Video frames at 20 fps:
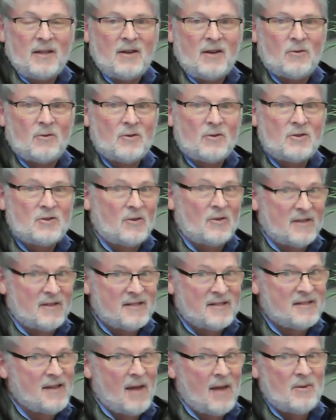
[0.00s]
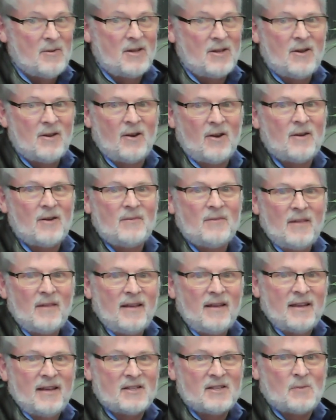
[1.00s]
crucial this time of year,
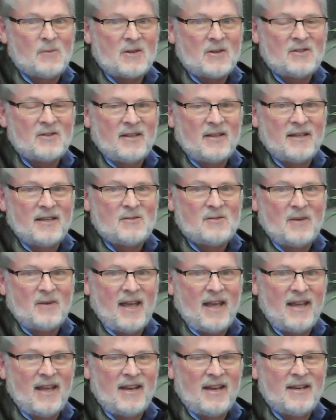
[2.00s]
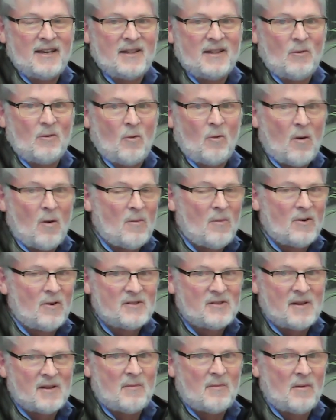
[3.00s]
especially as we head into the warmer
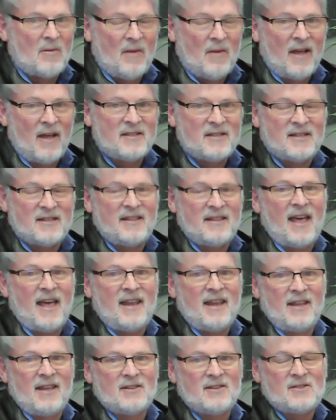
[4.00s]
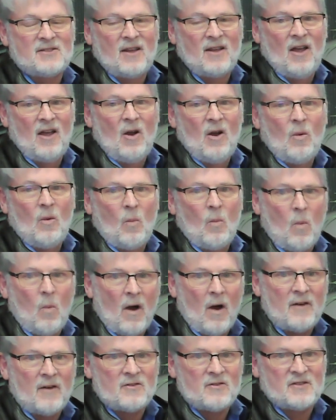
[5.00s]
summer months, and that is
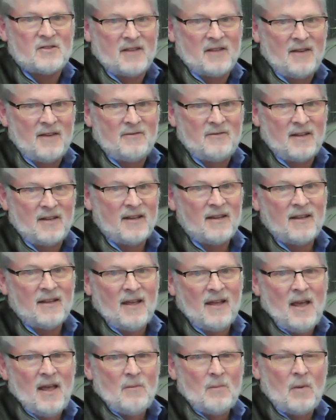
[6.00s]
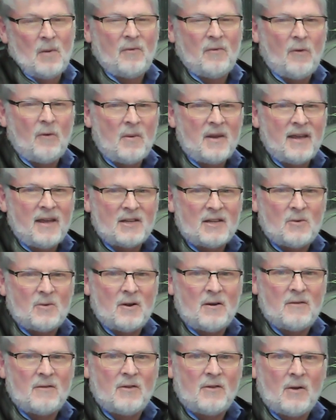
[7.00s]
water safety. But before we get to
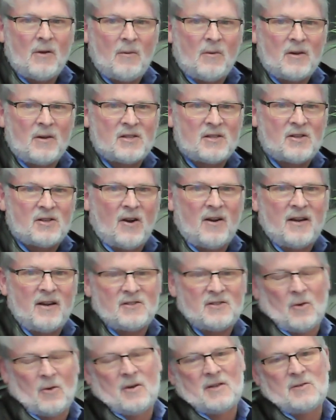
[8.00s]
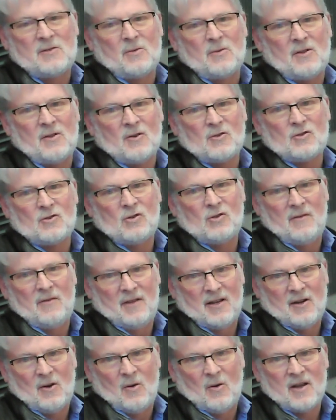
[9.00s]
our interview, I want to start, as always, with our
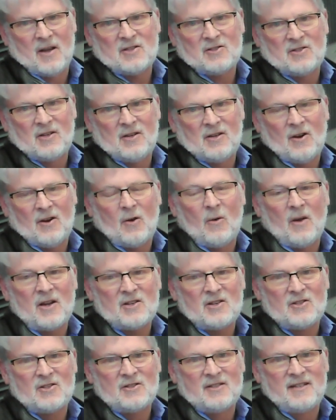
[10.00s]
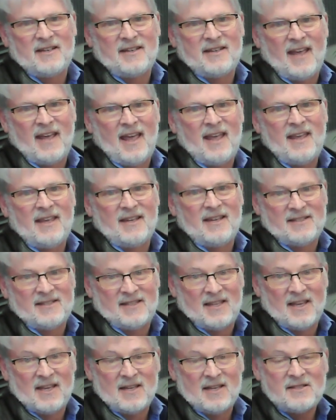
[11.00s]
trivia question. Our question today
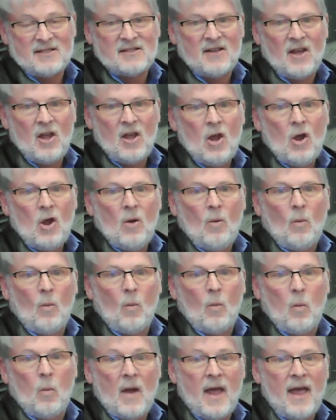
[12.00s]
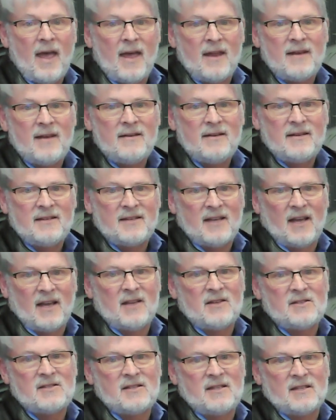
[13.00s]
is this: when
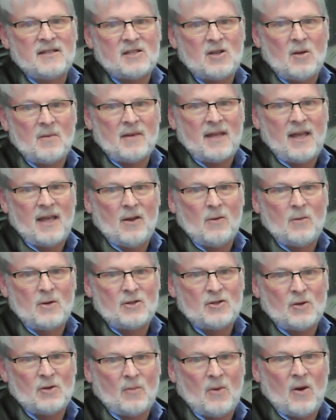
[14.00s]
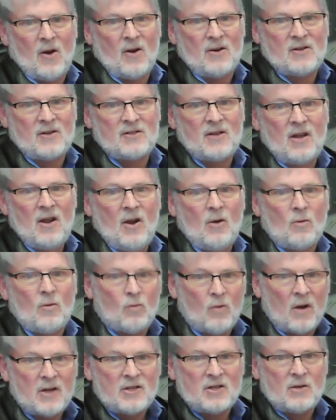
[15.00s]
does the Sonoma County Regional Parks
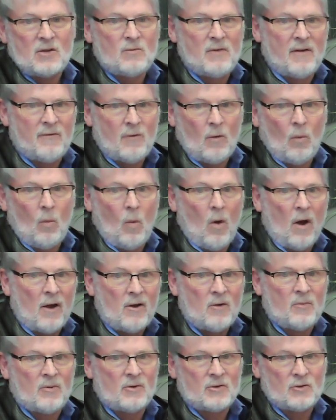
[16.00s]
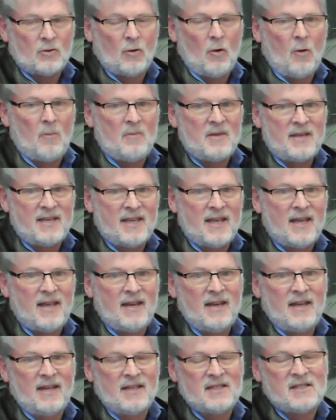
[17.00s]
Russian River Water Patrol begin its